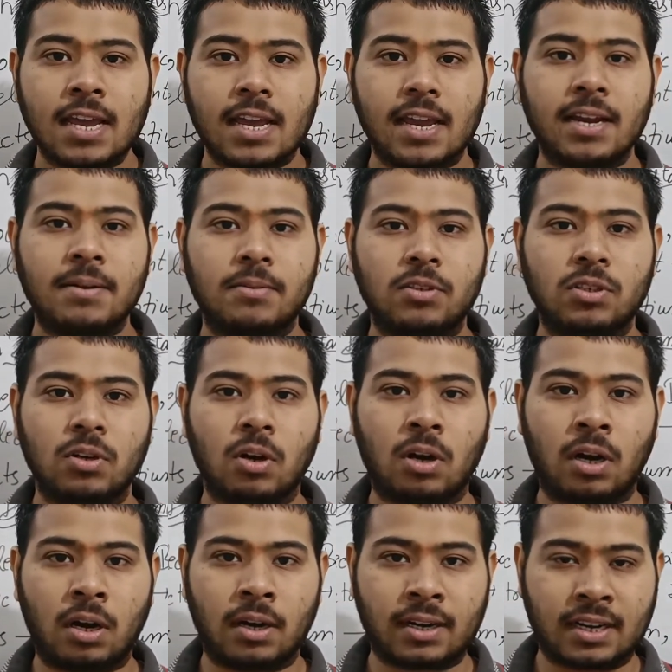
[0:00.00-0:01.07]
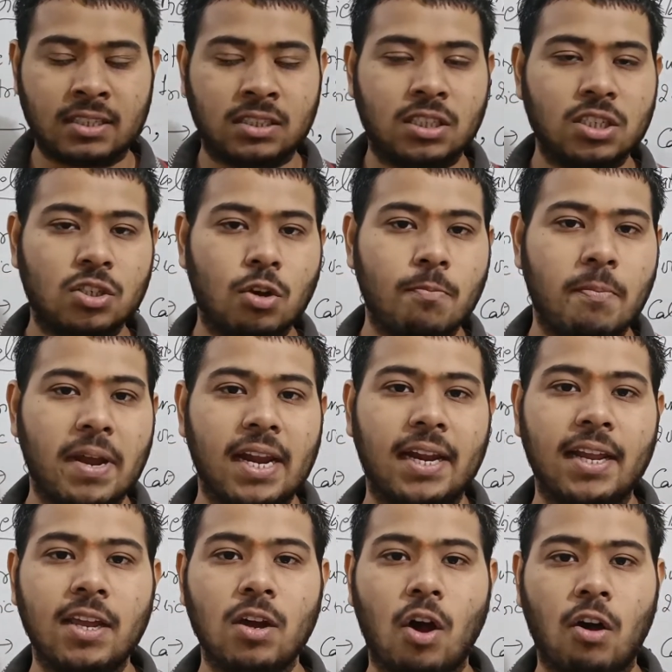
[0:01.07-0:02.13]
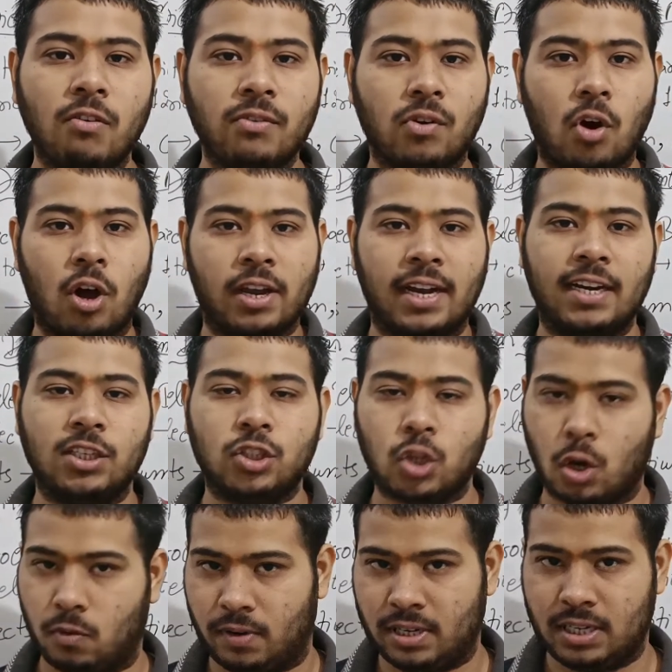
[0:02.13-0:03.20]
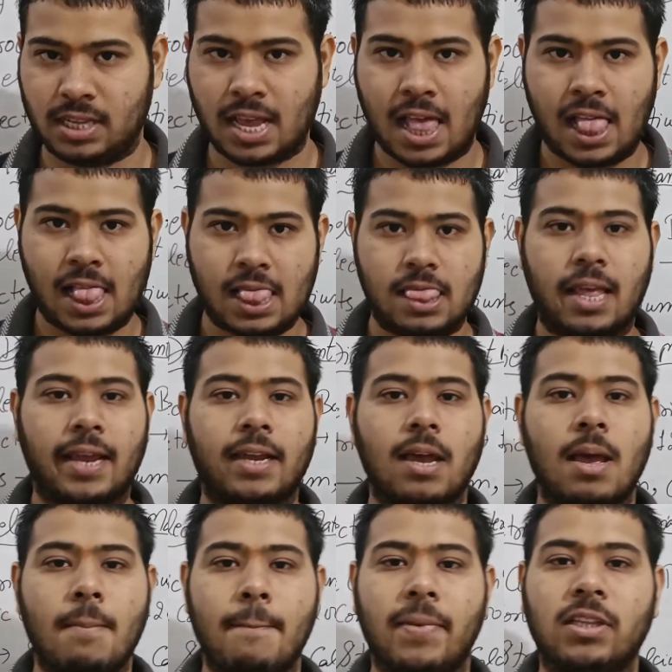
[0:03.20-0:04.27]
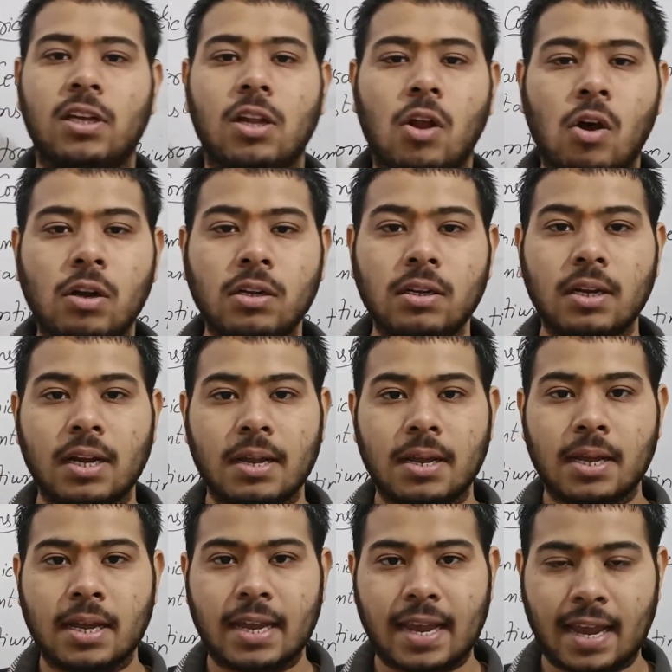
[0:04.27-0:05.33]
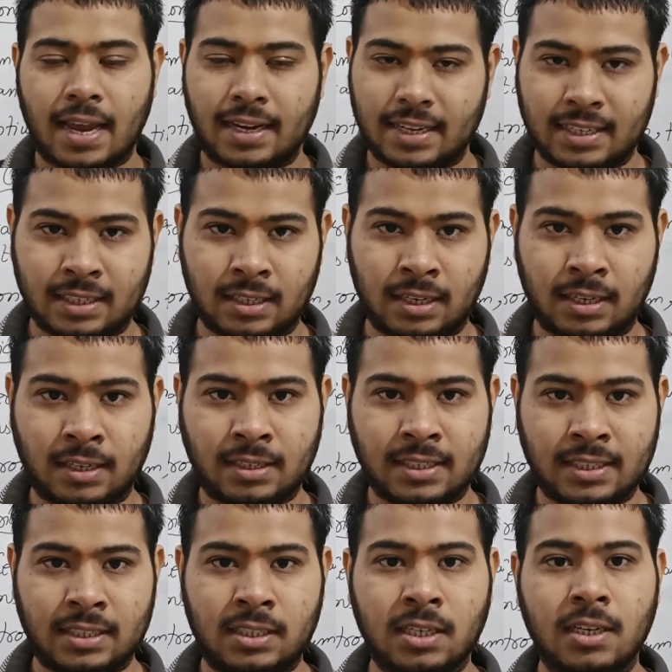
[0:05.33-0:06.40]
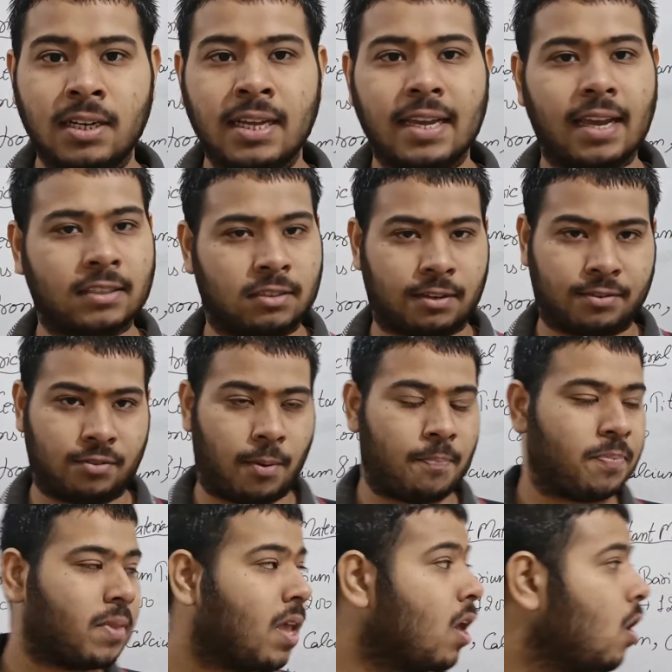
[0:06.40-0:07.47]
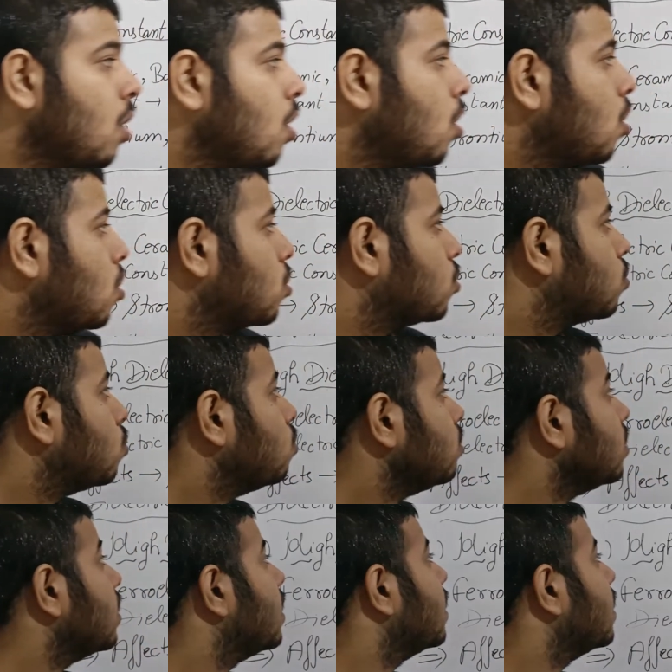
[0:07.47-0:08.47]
it consists of mainly of organic solvents like methanol, ether, etc. So